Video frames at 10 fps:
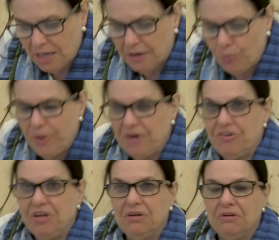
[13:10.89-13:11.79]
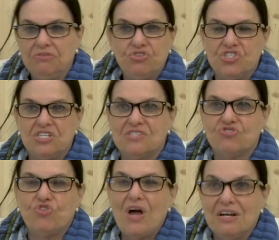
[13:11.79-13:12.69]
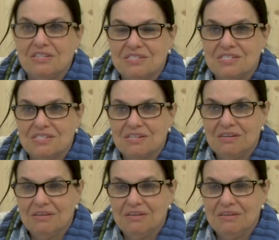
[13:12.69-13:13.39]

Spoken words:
are wearing just rugs.